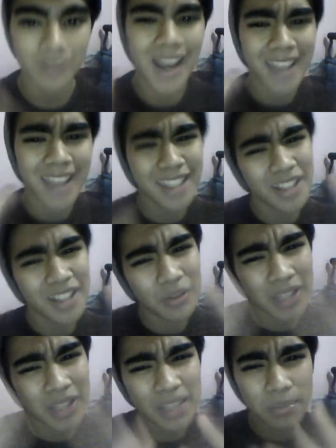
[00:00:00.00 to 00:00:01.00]
I
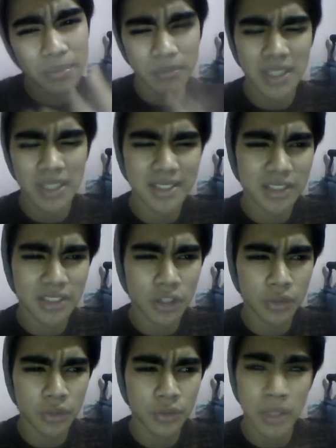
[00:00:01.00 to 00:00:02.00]
let's let's
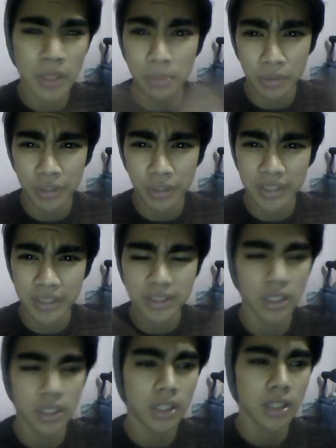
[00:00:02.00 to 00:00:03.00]
go to the point.
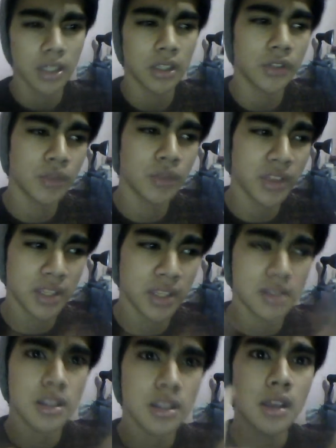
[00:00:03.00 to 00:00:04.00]
Uh, three
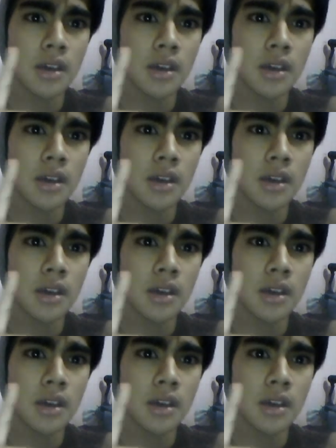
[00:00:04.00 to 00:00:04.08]
things.